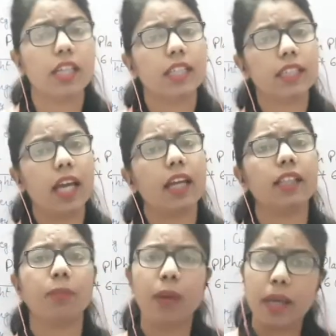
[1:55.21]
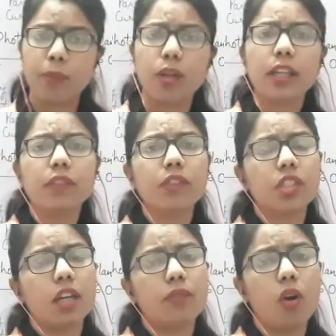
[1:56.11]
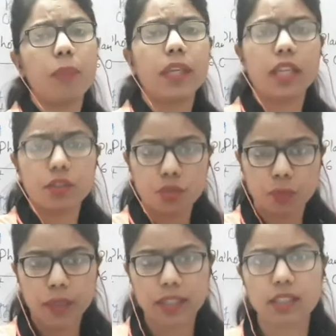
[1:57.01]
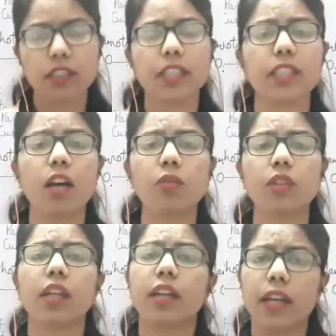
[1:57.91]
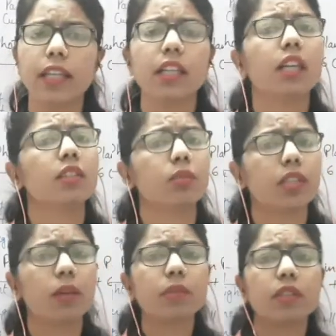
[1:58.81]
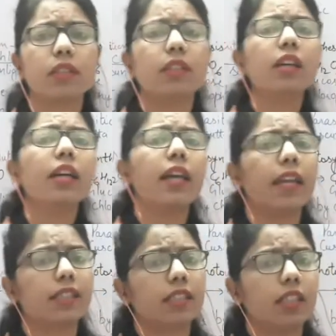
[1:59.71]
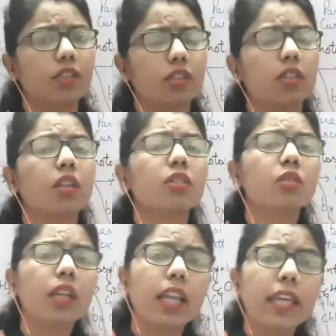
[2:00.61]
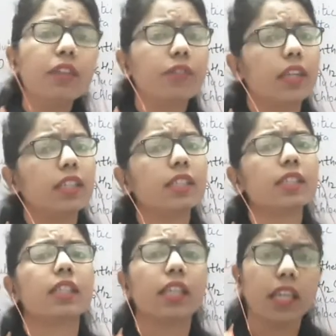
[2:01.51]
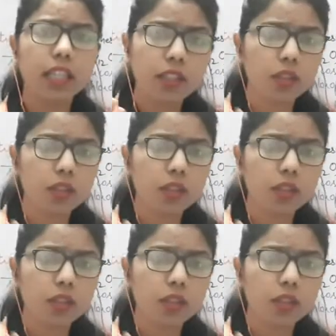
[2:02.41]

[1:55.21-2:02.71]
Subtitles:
Then the byproduct which are forming, it should be excreted out, right? So it comes under the excretion. So likewise, in